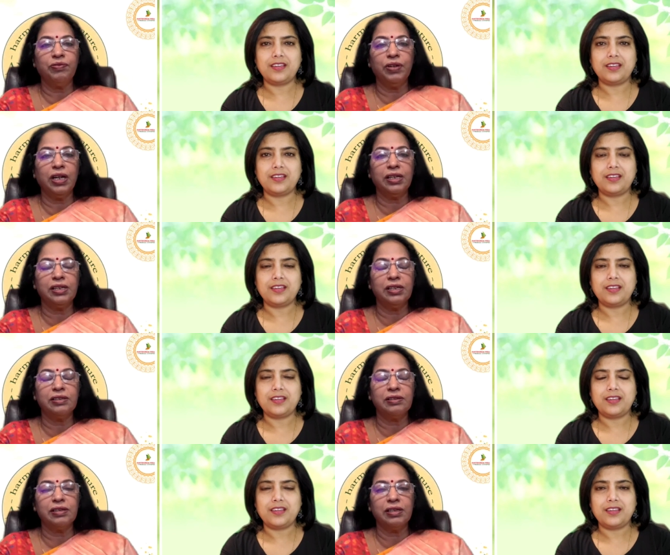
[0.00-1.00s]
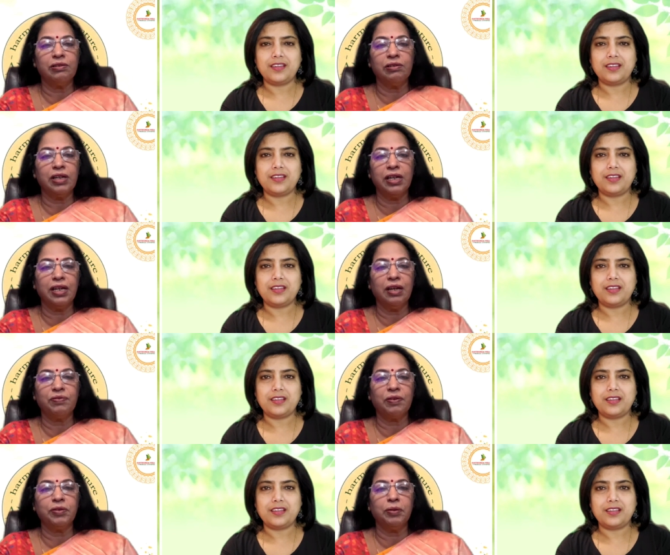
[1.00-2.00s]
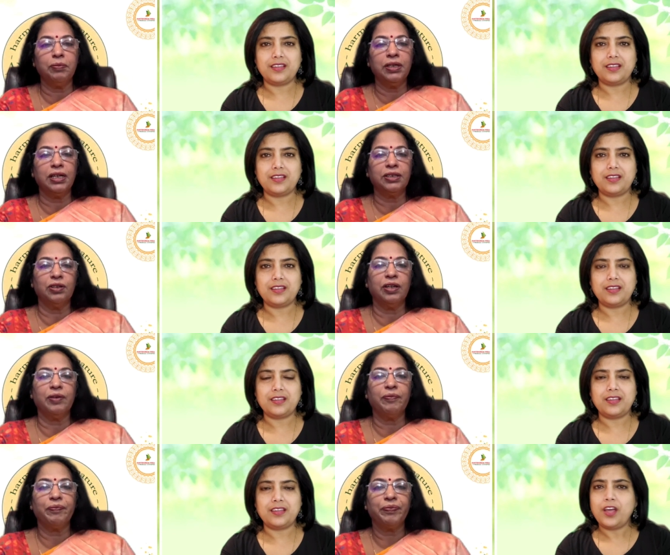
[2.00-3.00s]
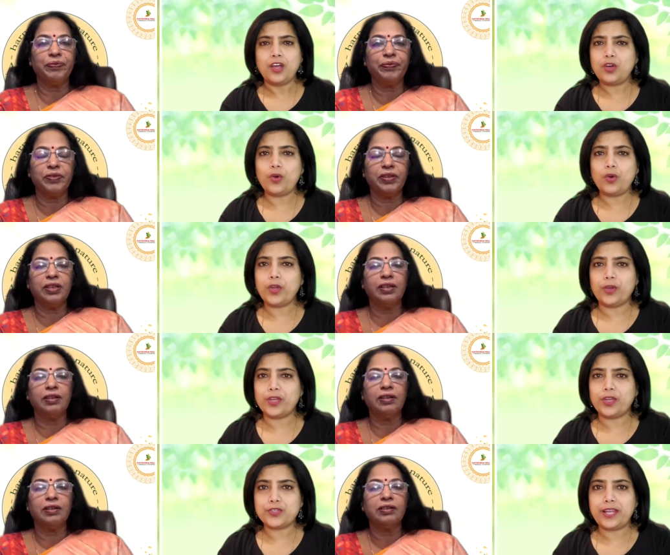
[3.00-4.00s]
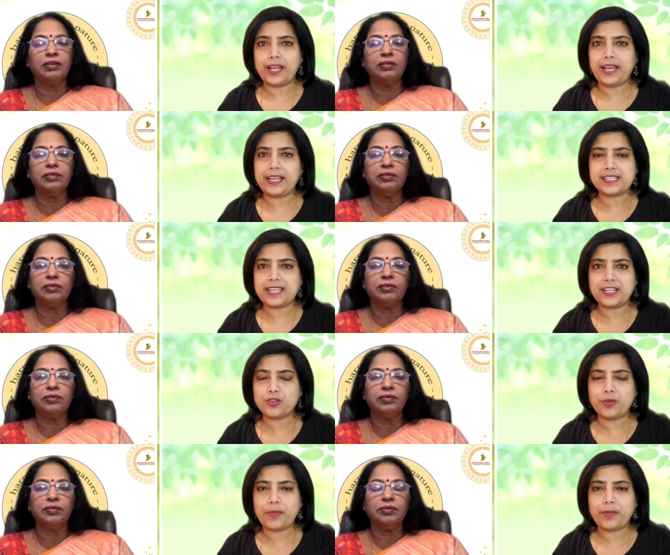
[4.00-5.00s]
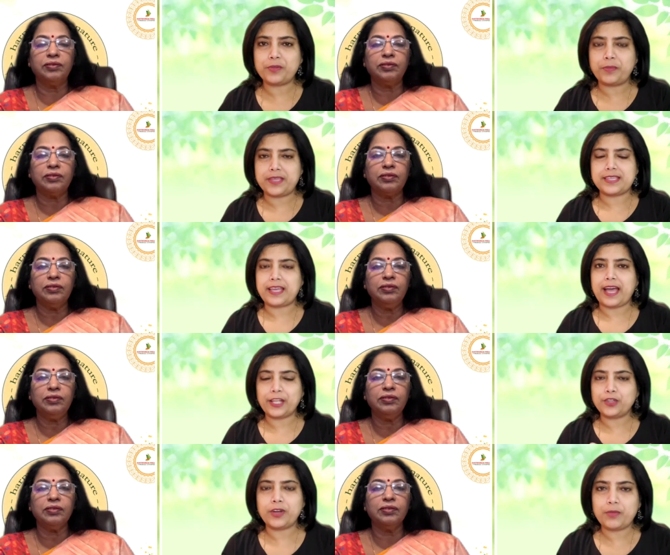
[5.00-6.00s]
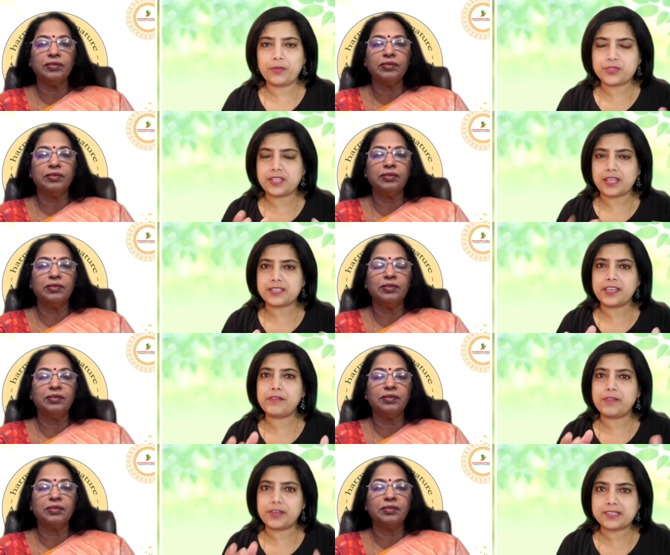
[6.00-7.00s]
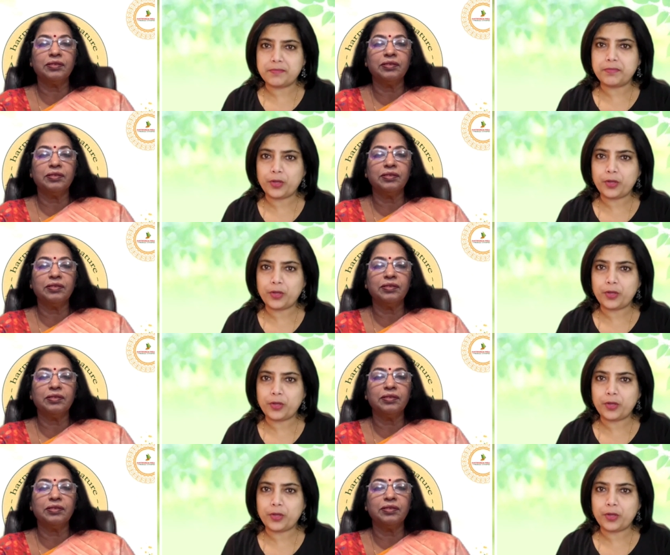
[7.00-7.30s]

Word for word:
Speaker 1: feel like you know getting
Speaker 2: up from the bed actually uh, okay okay so let, let us let us go back to the basic i thought i was just asking a very simple